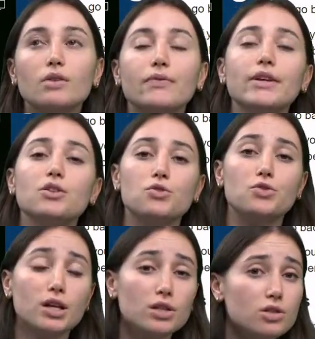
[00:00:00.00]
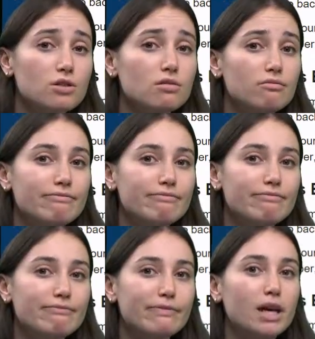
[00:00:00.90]
the introduction,
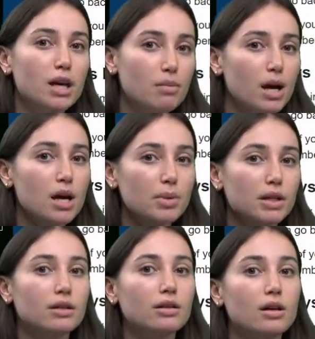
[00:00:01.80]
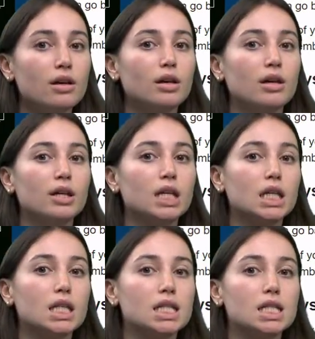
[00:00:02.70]
in my opinion,
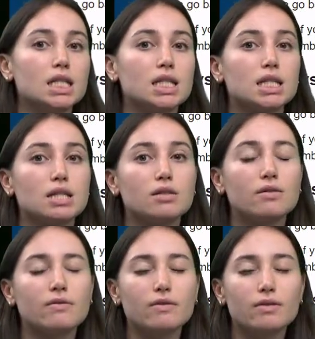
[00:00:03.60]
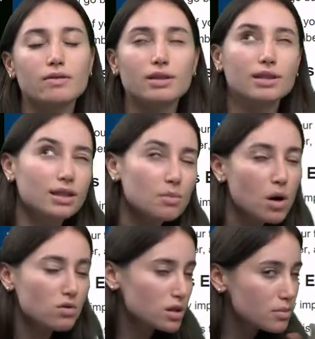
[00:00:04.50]
is the
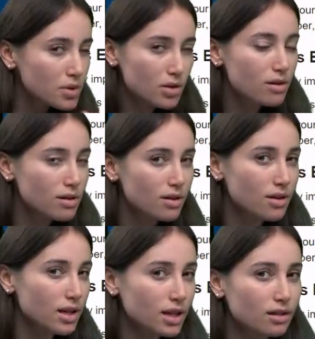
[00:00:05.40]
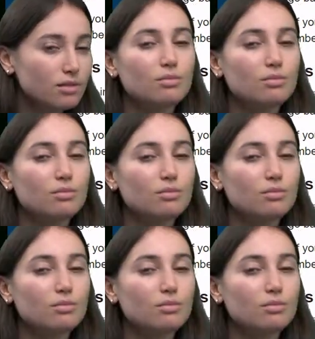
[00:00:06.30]
most important thing.